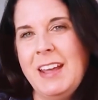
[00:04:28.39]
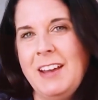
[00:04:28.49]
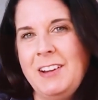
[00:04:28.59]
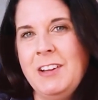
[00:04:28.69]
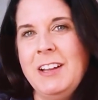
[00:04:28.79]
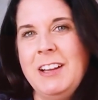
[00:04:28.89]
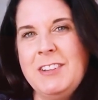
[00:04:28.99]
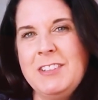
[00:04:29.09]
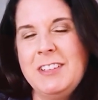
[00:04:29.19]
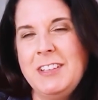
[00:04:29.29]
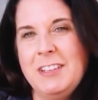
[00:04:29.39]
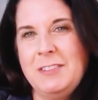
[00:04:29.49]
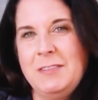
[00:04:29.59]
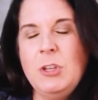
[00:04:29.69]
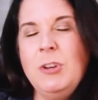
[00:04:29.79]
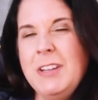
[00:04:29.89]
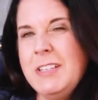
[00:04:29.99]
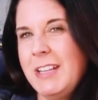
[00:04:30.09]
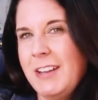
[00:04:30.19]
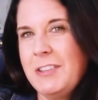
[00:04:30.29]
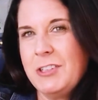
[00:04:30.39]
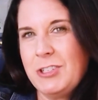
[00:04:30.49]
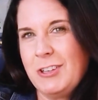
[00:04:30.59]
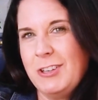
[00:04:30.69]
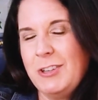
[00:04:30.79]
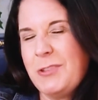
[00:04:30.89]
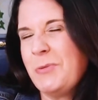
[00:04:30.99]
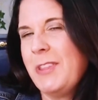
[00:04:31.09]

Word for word: Now, here's the deal you can tell the truth